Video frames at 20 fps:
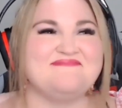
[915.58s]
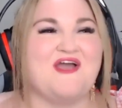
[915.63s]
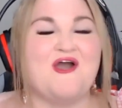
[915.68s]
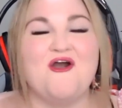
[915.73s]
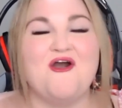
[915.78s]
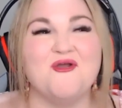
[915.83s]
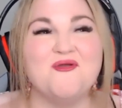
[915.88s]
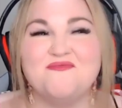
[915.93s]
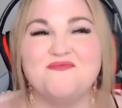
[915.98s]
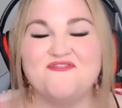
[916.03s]

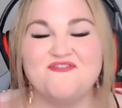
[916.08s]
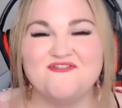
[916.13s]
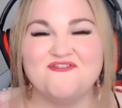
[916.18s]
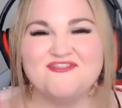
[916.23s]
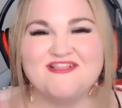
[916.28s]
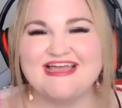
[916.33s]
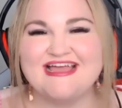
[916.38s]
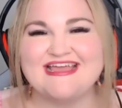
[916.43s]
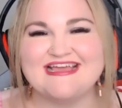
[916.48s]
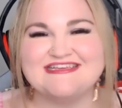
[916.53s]

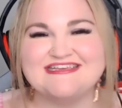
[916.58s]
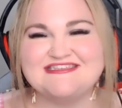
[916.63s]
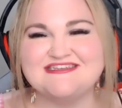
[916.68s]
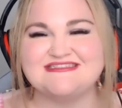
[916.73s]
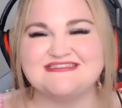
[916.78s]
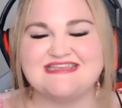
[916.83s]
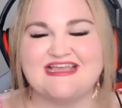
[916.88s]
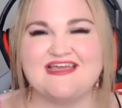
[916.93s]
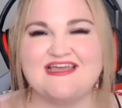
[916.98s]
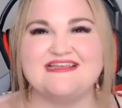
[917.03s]
hopeful, I guess you
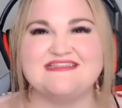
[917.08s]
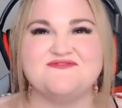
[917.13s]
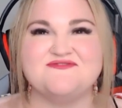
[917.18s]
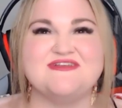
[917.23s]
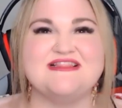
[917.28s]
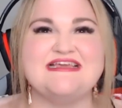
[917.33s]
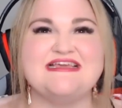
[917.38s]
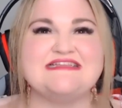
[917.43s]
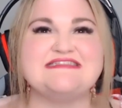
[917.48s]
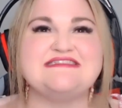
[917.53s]
could say. It's
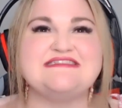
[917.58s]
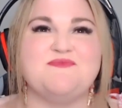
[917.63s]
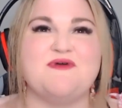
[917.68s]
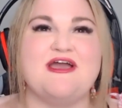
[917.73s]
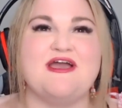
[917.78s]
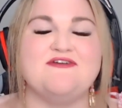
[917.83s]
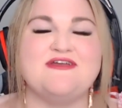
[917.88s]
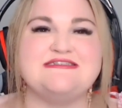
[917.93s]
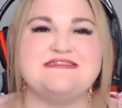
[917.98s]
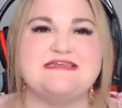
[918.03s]
really
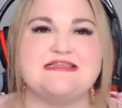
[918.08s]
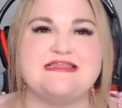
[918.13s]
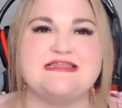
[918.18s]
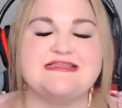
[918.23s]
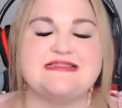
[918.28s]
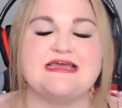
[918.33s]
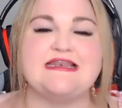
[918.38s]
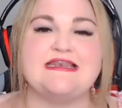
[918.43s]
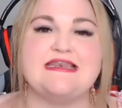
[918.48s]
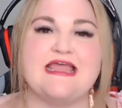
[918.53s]
inspiring to
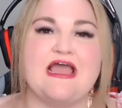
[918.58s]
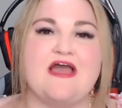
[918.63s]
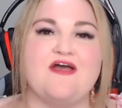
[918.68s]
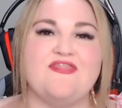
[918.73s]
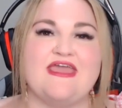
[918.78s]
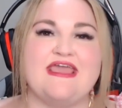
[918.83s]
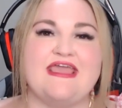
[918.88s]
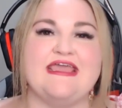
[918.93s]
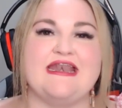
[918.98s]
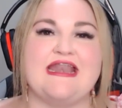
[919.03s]
think that now
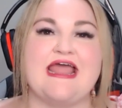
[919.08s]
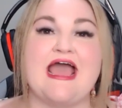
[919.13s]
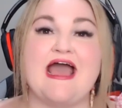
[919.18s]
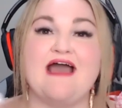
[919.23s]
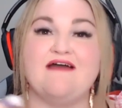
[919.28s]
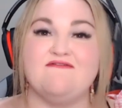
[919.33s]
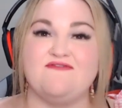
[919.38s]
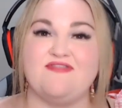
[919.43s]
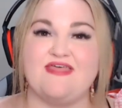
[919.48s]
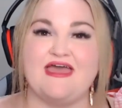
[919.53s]
they can
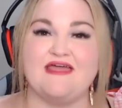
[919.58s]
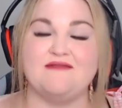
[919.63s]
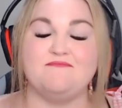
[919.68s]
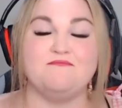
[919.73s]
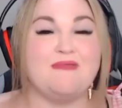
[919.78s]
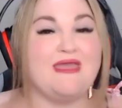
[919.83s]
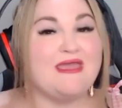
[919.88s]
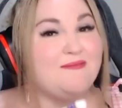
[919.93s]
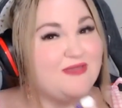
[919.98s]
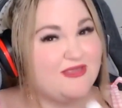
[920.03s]
have that.
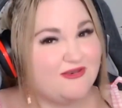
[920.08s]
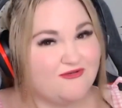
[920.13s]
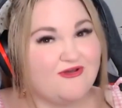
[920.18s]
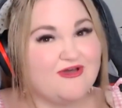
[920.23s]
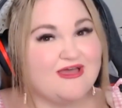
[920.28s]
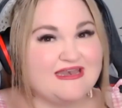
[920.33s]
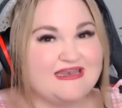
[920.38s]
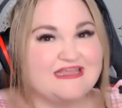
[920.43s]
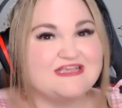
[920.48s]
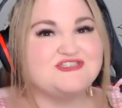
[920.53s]
Maybe
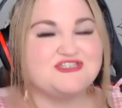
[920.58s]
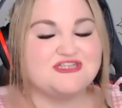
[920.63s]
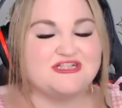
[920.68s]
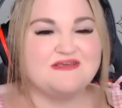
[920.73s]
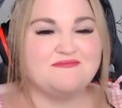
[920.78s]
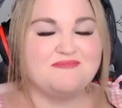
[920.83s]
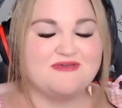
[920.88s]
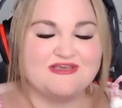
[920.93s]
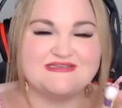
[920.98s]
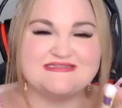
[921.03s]
not
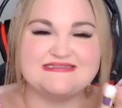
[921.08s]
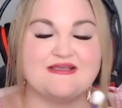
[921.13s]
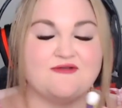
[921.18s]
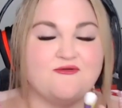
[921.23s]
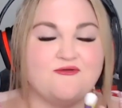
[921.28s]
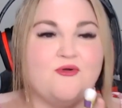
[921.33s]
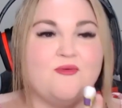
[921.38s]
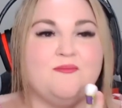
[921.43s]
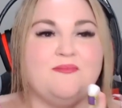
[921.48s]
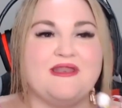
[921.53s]
initially because
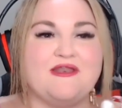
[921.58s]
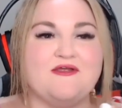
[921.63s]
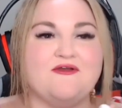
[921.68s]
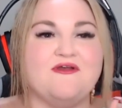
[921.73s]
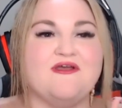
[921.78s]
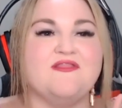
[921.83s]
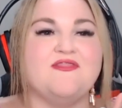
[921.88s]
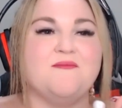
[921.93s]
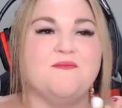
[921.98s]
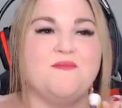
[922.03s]
they're all bitter
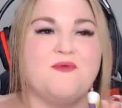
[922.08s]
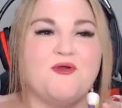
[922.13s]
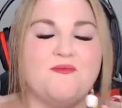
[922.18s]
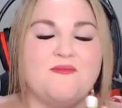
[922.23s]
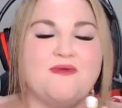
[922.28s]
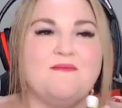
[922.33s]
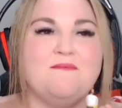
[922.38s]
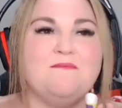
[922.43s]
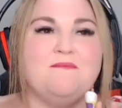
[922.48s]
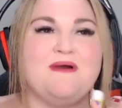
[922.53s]
at the
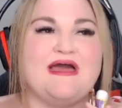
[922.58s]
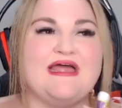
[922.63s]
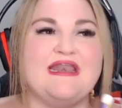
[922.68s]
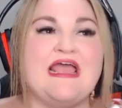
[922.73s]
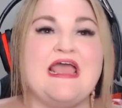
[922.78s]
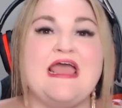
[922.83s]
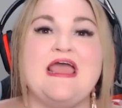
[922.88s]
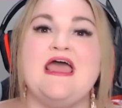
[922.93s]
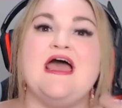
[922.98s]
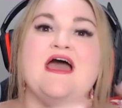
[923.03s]
moment, but
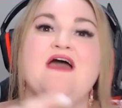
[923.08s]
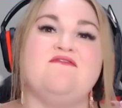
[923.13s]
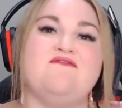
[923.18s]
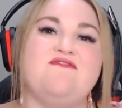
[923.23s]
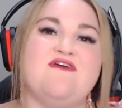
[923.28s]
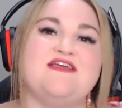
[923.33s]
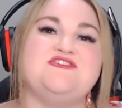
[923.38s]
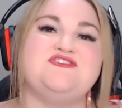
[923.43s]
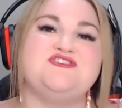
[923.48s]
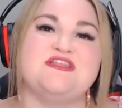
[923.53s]

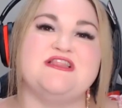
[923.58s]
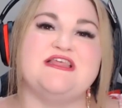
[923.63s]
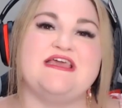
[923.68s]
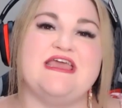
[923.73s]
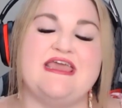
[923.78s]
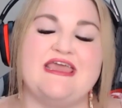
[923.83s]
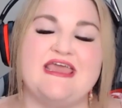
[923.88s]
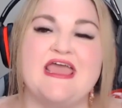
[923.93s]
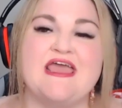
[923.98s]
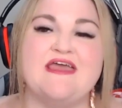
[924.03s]

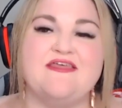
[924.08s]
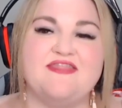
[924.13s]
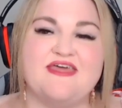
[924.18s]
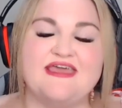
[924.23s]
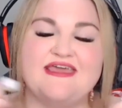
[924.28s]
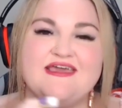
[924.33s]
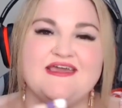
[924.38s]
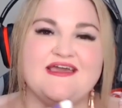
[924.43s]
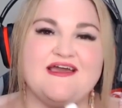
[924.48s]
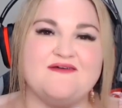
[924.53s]
eventually
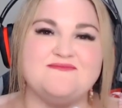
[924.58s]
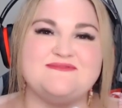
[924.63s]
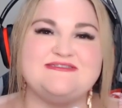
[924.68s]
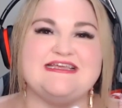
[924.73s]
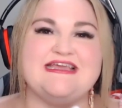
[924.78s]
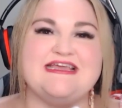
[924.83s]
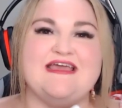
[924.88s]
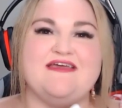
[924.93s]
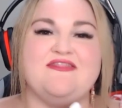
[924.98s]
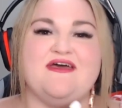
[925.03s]
they can come
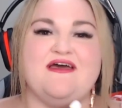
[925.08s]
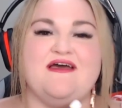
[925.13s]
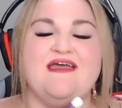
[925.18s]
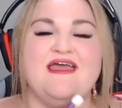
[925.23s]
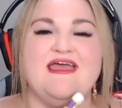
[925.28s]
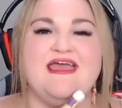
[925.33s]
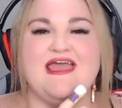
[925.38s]
together